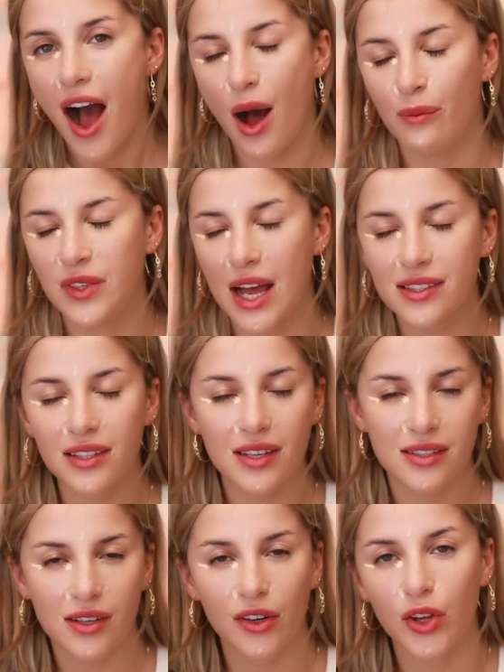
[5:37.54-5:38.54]
doesn't
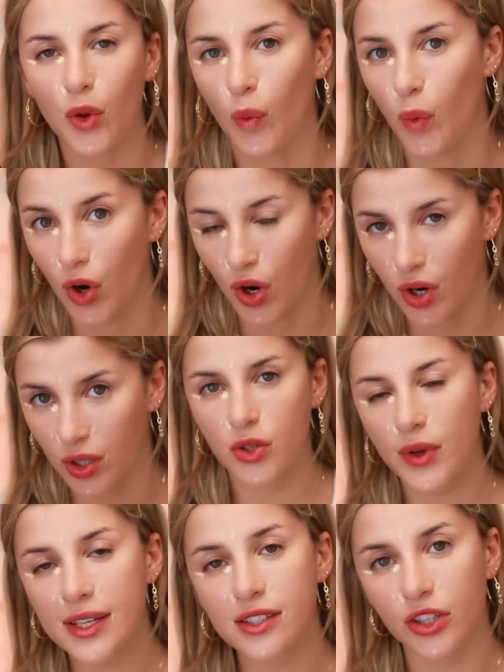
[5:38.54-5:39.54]
necessarily work.
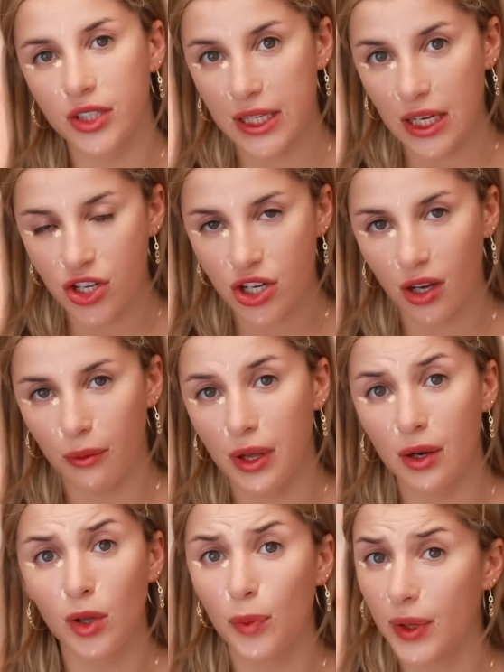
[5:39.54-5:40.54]
Doing strategic
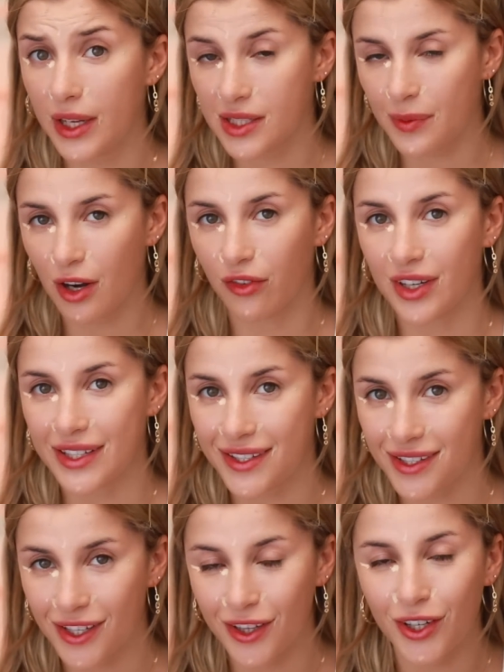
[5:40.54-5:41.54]
minimal placement of
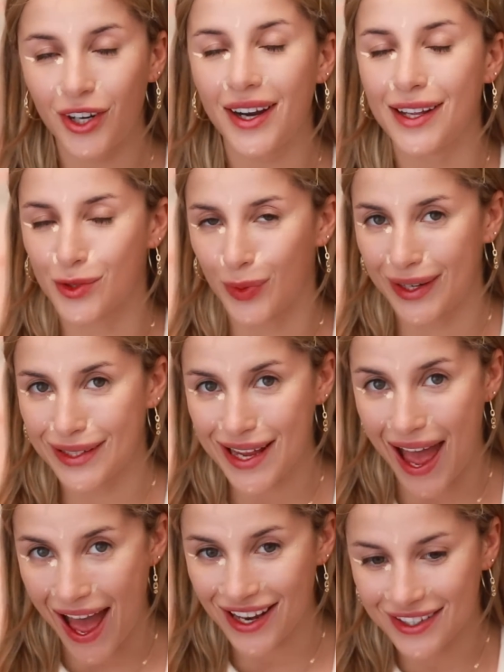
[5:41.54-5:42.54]
concealer, it's where it's
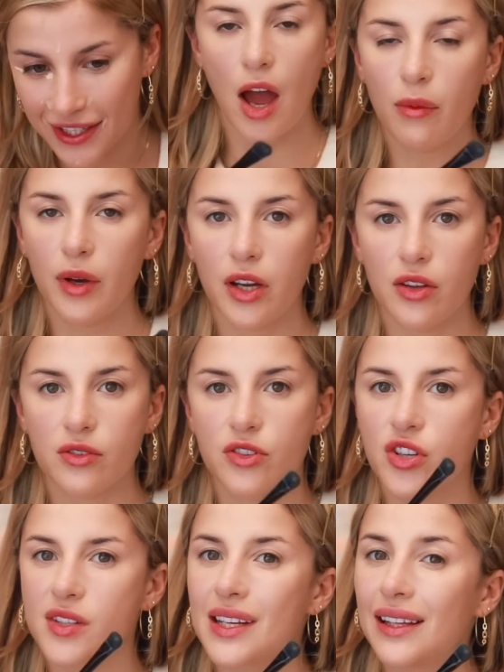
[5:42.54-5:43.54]
at. Now I'm going to use
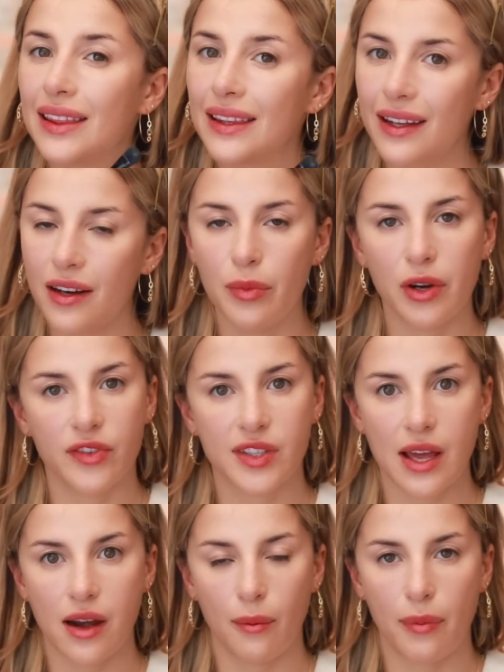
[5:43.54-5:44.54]
just a little bit of
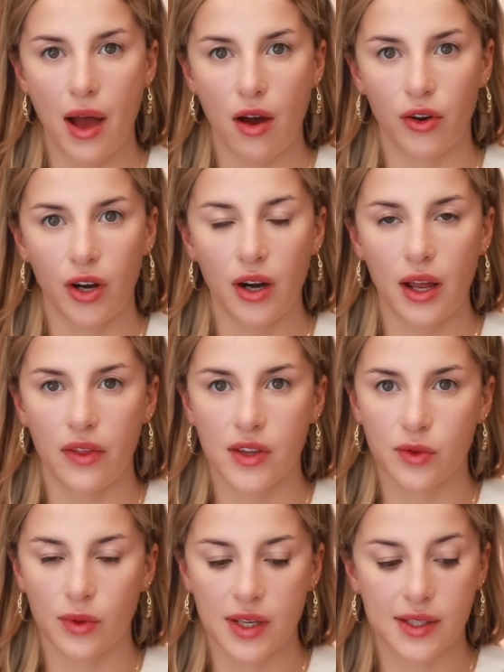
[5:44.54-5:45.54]
setting powder, and
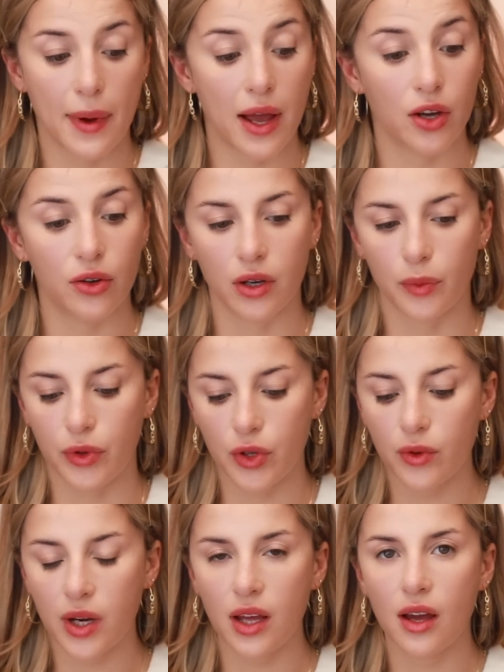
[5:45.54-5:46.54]
this one is by Huda
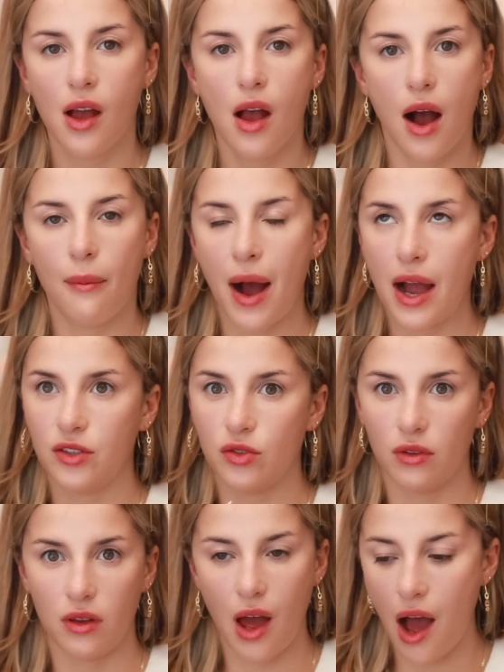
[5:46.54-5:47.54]
Beauty. I
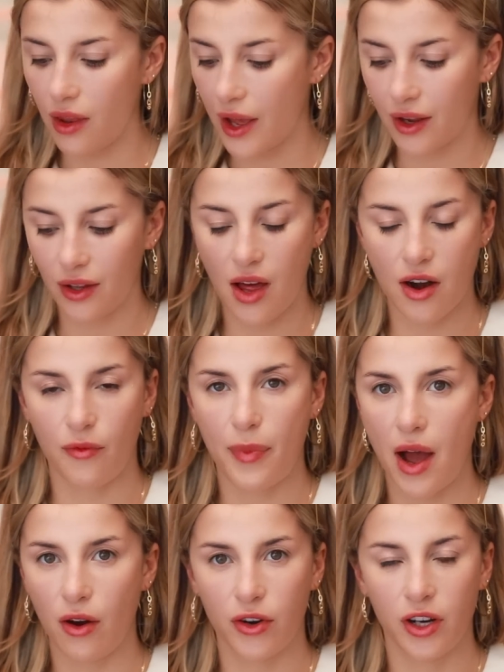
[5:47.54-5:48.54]
do not like a lot of
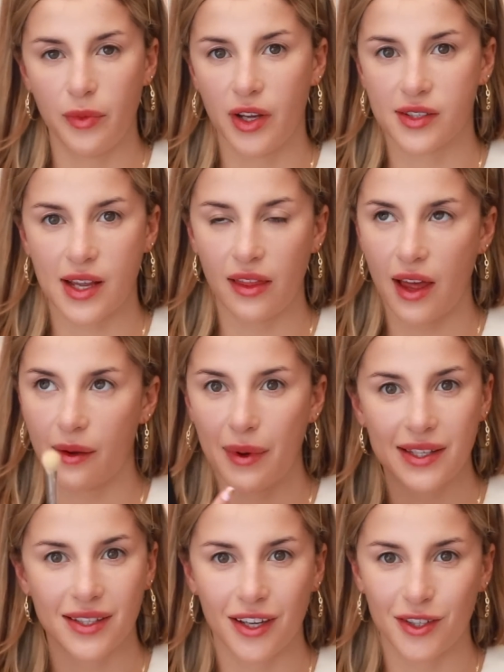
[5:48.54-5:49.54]
powder because I like
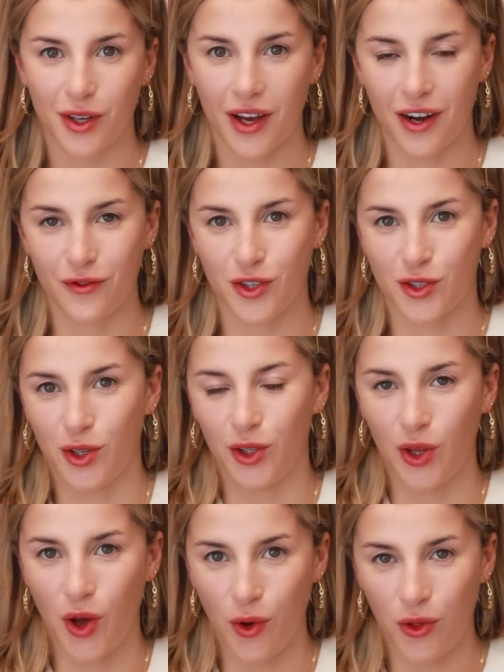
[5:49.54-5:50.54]
my skin to kind of just
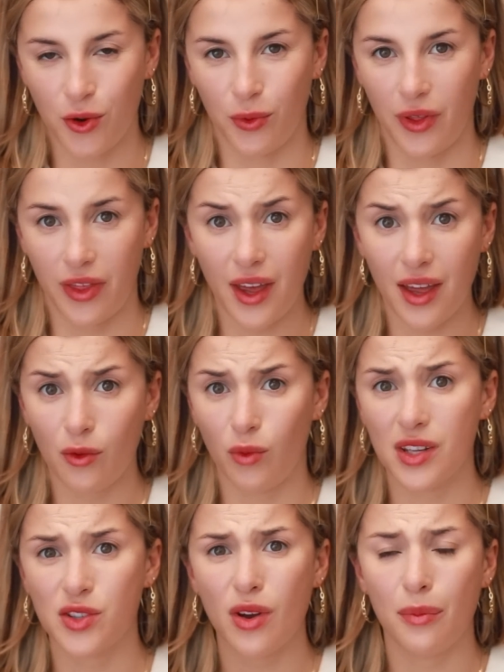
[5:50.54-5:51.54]
glow through within.
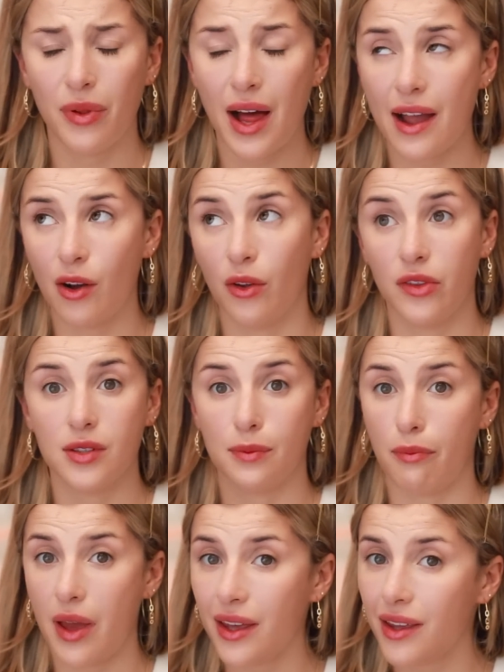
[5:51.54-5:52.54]
Once you apply all this
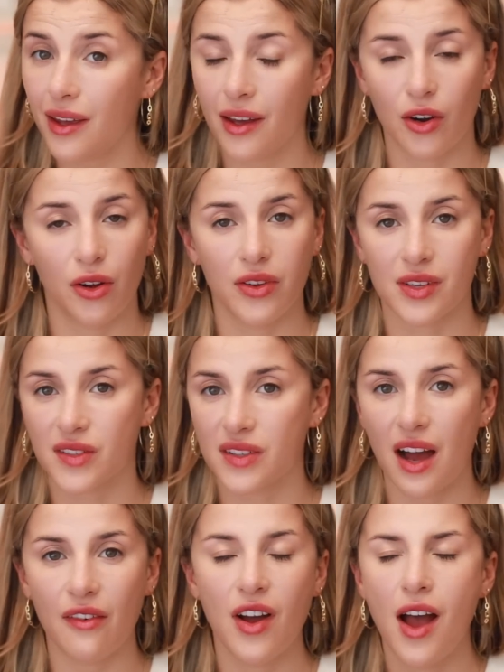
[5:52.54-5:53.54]
baking and all this
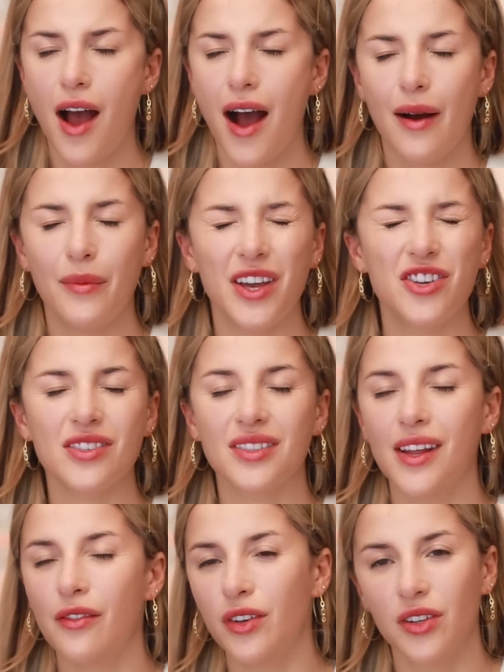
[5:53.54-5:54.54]
stuff, it
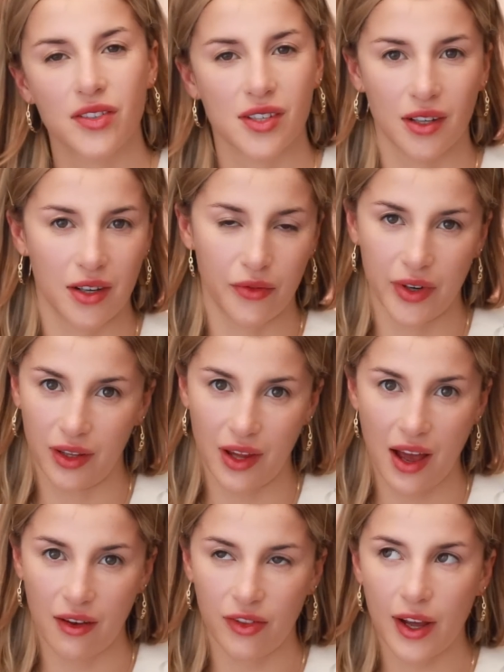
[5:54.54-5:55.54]
just never looks good in real
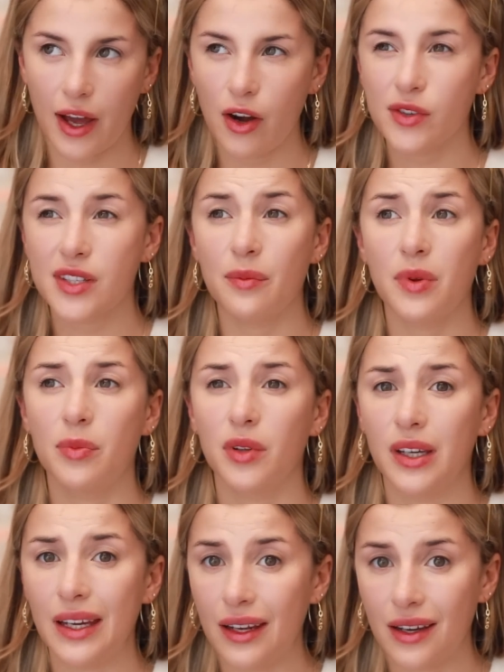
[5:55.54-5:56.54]
life. Like, I know some
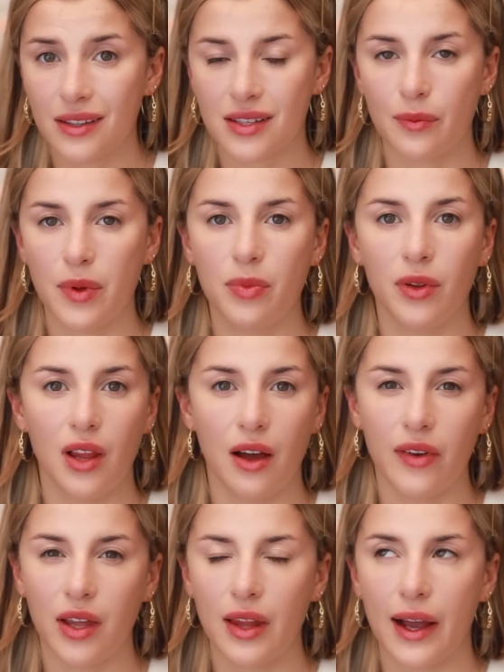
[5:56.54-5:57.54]
people need it, some people
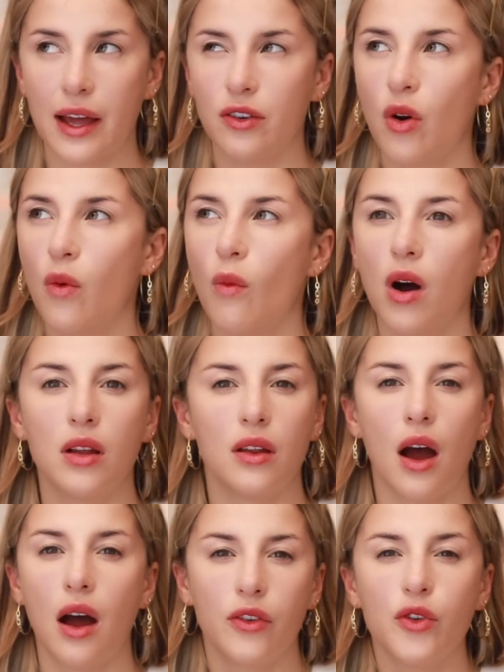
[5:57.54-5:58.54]
love it. Like, I don't want
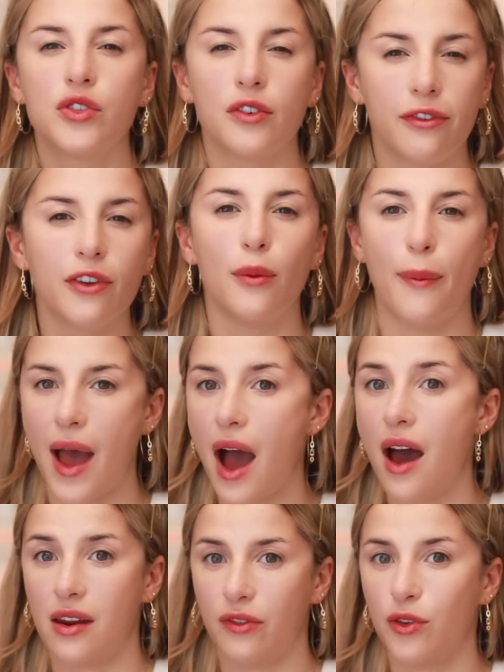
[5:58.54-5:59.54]
you to feel
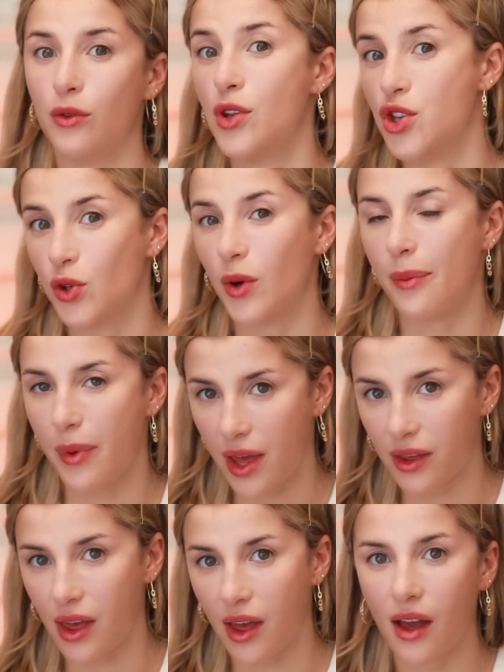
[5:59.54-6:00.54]
bad if you enjoy
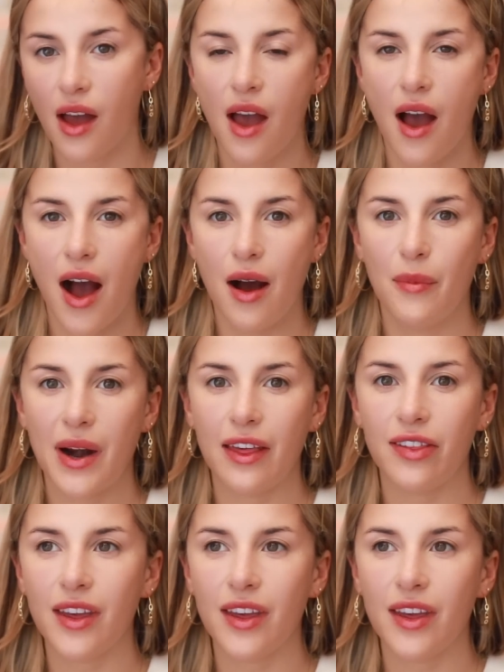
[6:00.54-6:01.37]
baking. But I